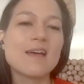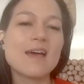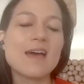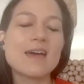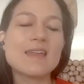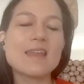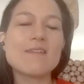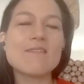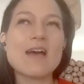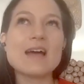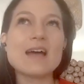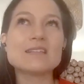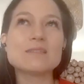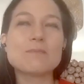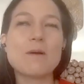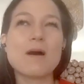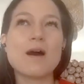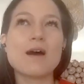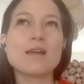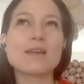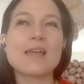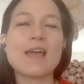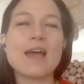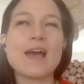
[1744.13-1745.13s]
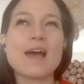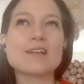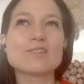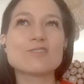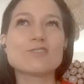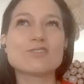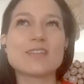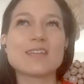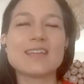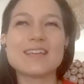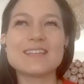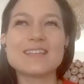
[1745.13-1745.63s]
And I've asked
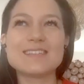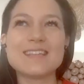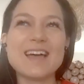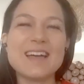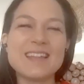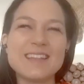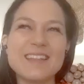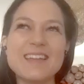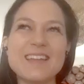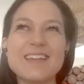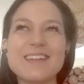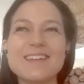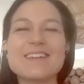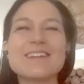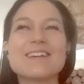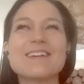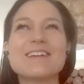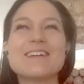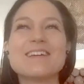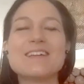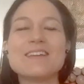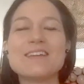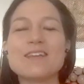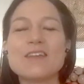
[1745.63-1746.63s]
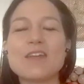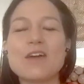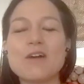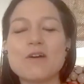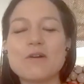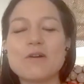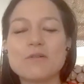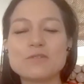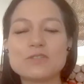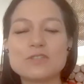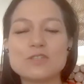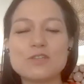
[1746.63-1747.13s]
podcasters, like, is that like, you
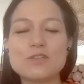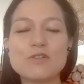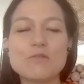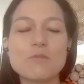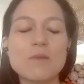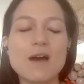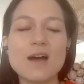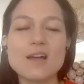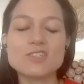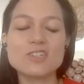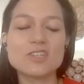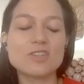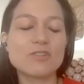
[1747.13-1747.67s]
know, too much?